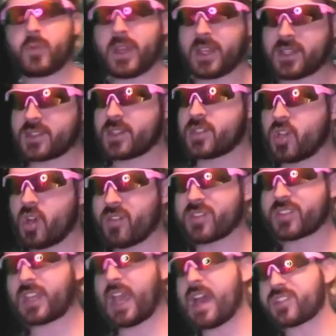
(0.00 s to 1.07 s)
is the Zora
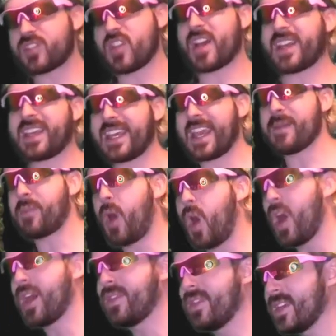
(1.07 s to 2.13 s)
Scales, and I can get
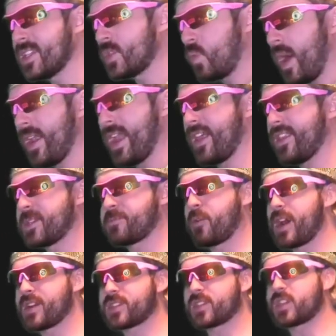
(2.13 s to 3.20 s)
behind this one. Now, this
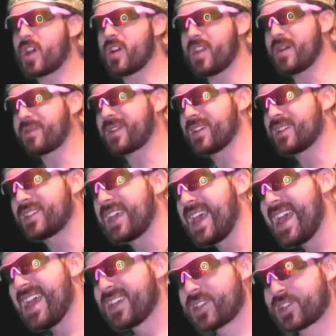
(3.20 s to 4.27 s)
price has gone up because
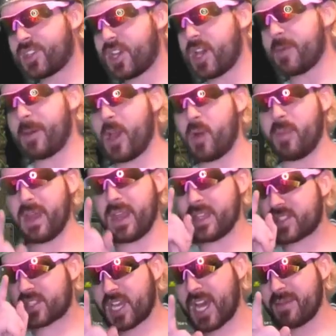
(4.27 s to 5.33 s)
Serp Helmet
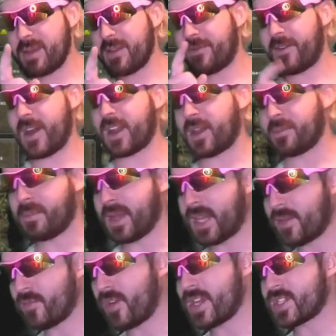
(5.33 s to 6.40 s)
is gonna be fucking big
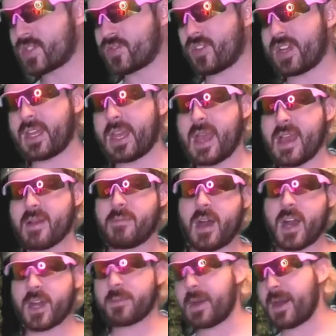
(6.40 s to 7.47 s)
in Raid 3.
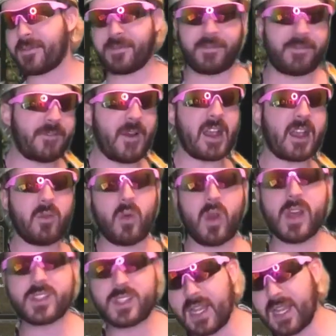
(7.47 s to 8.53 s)
Mark my fucking
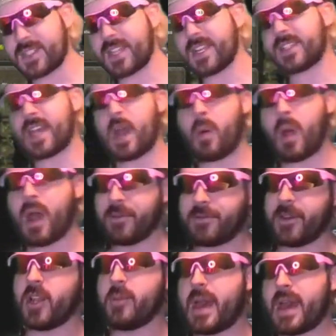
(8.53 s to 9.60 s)
words, at least that's how I
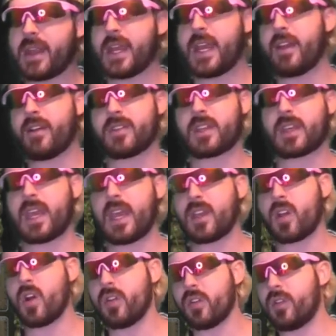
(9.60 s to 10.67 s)
feel about it here at the King
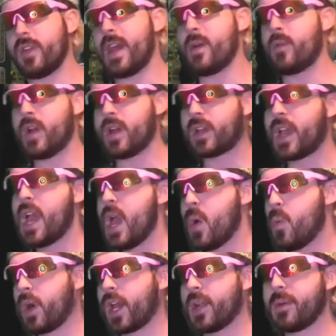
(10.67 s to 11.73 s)
Condor Network.
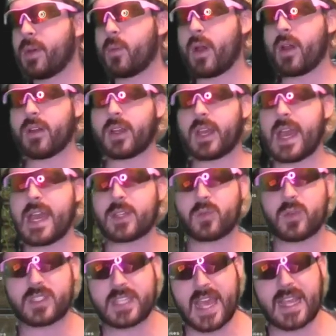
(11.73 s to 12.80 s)
We're gonna be wearing it as we're
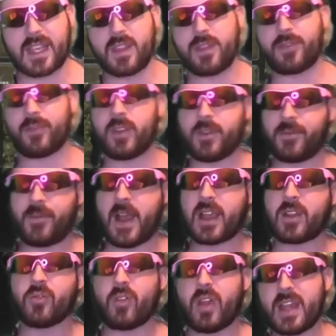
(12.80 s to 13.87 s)
tanking through the
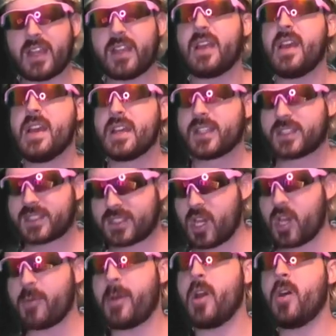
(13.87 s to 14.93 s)
fucking raid.
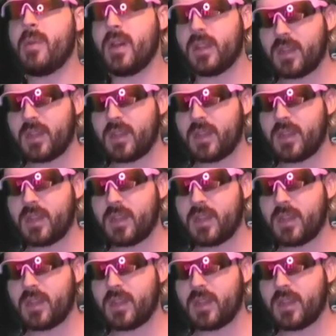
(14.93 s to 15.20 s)
Serp Helmet,